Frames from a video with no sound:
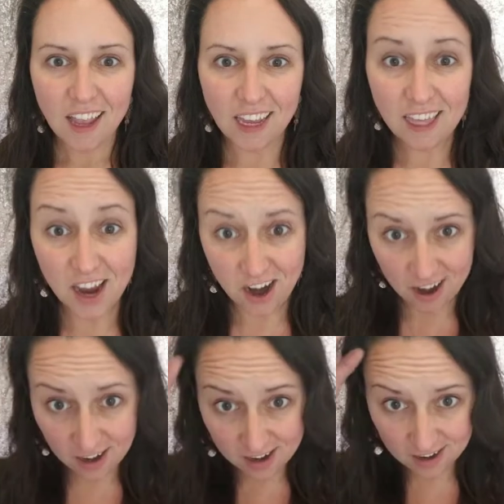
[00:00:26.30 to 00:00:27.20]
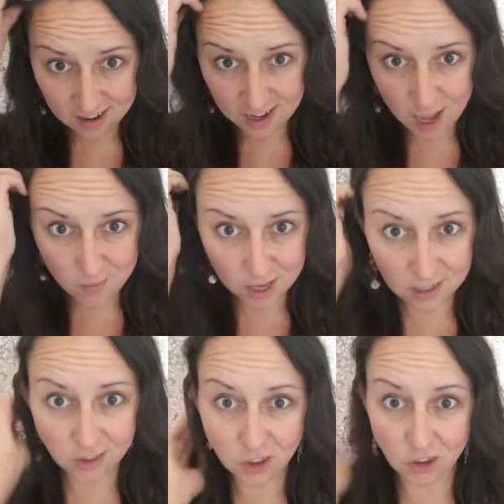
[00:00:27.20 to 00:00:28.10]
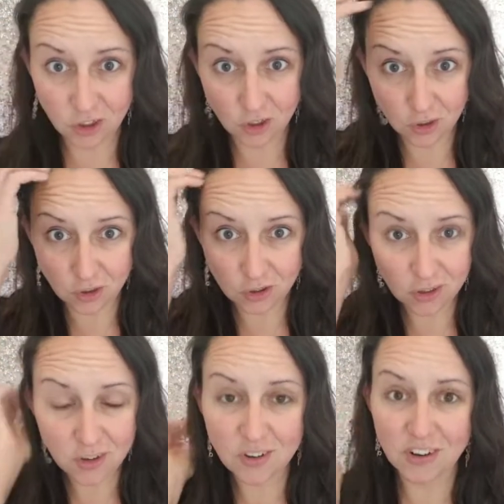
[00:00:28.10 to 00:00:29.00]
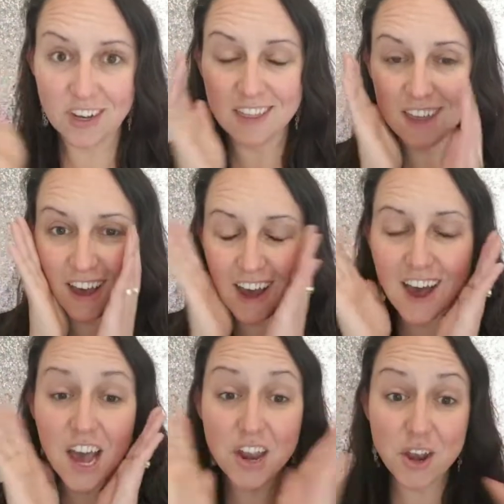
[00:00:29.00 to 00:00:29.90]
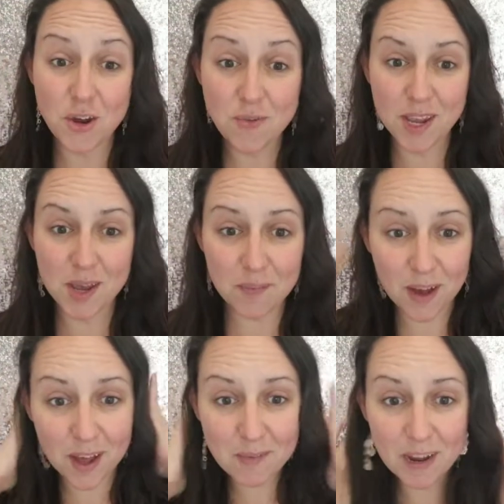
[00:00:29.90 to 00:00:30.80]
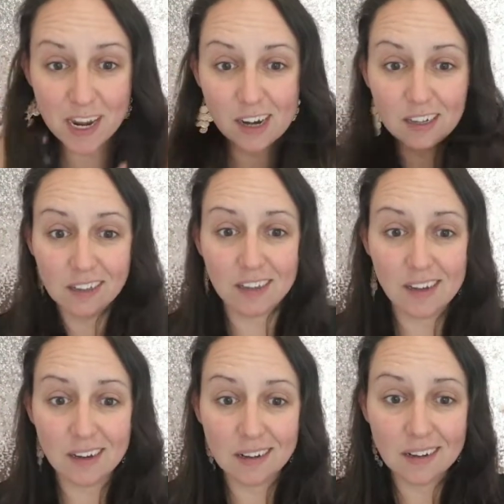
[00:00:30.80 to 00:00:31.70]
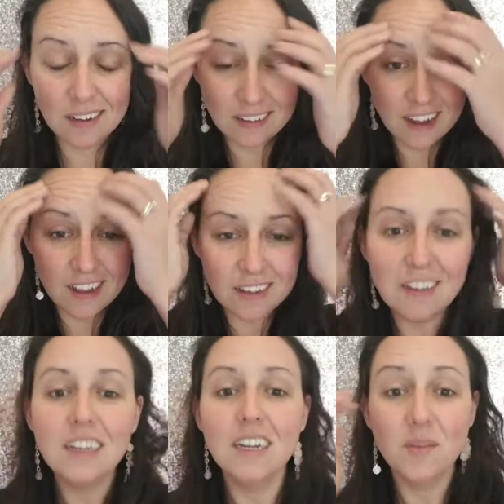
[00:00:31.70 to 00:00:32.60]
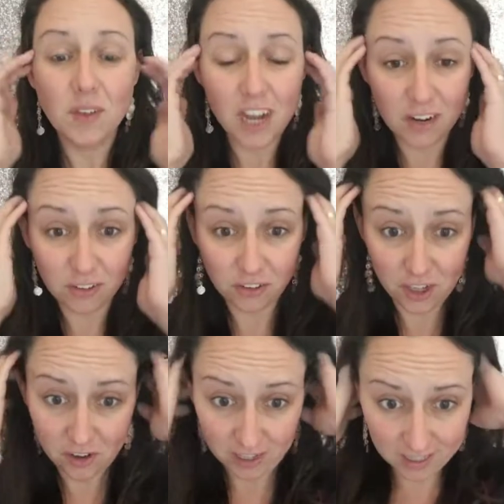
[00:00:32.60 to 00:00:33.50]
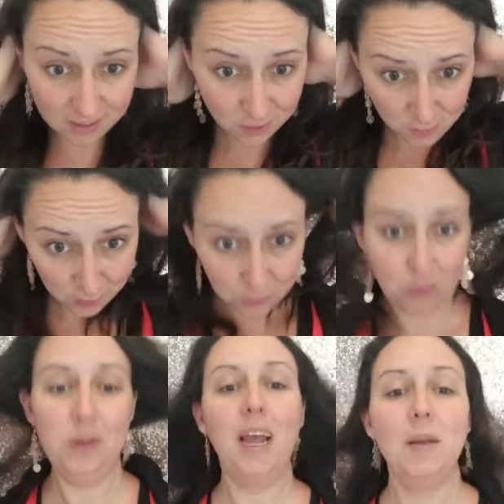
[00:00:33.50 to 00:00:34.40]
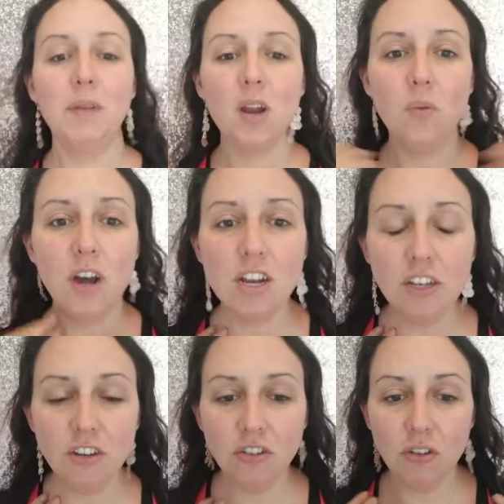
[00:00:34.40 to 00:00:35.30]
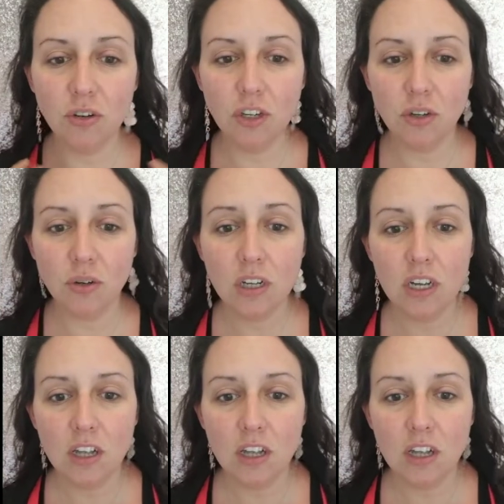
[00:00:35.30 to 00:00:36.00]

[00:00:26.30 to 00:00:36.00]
Hey there, coming to you with huh, new makeup on. My hair is like not done. Kind of a train wreck, I did throw my jewelry on, but I wanted to show you.